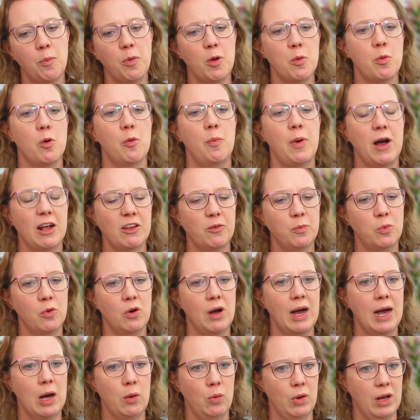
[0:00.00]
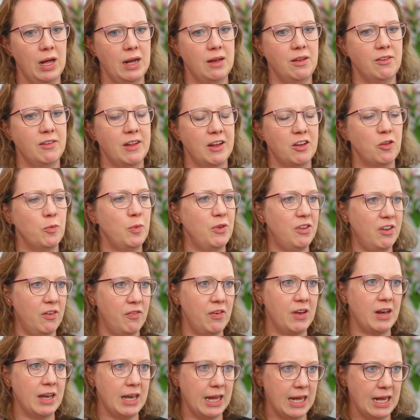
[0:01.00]
pupil passport outlines their
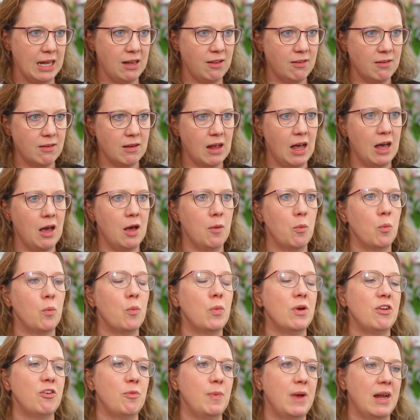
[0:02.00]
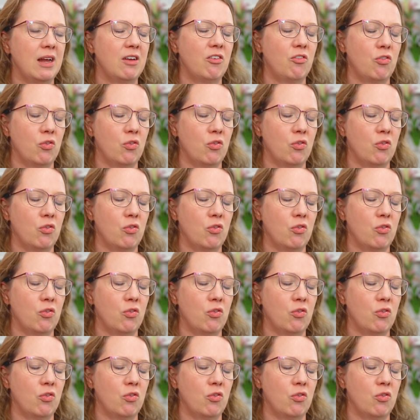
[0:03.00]
specific needs, which makes